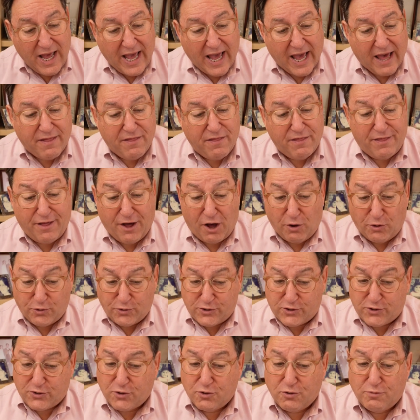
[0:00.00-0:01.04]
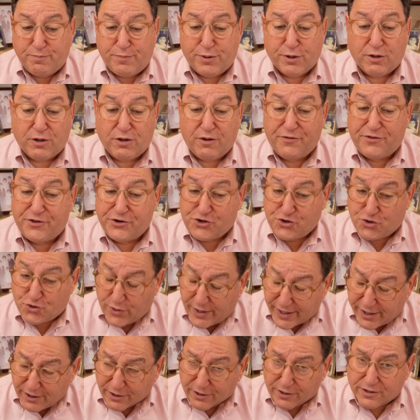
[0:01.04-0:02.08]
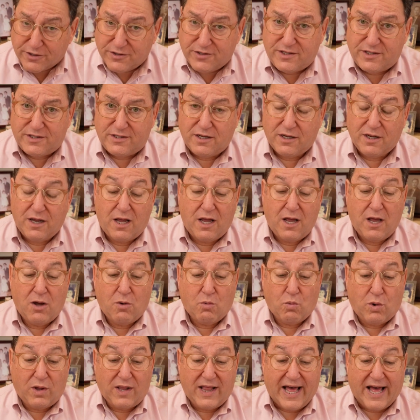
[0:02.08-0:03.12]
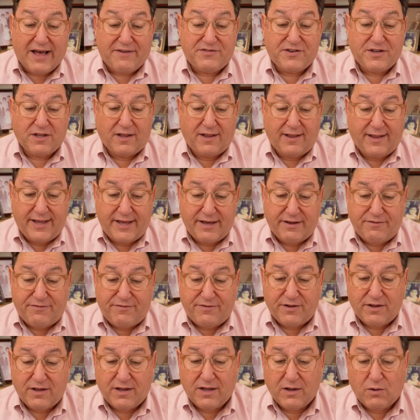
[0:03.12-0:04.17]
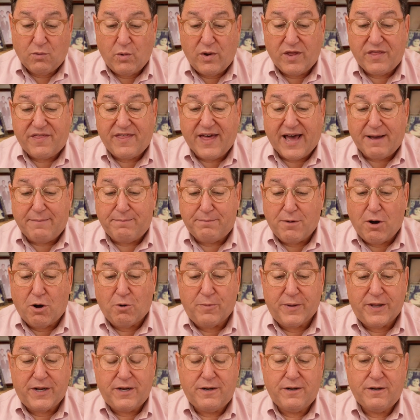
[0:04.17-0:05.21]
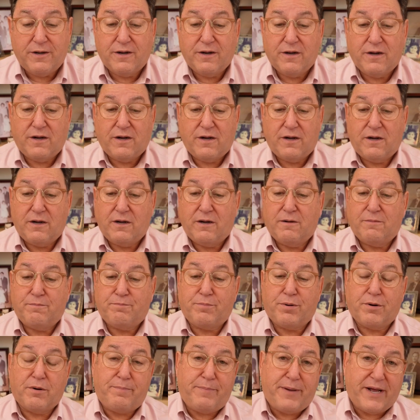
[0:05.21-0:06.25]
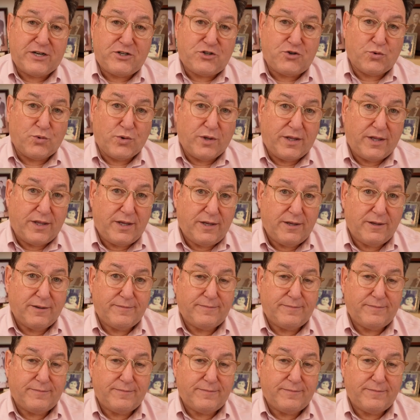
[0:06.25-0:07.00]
and those who pulled the triggers will have to live with that moment perpetually.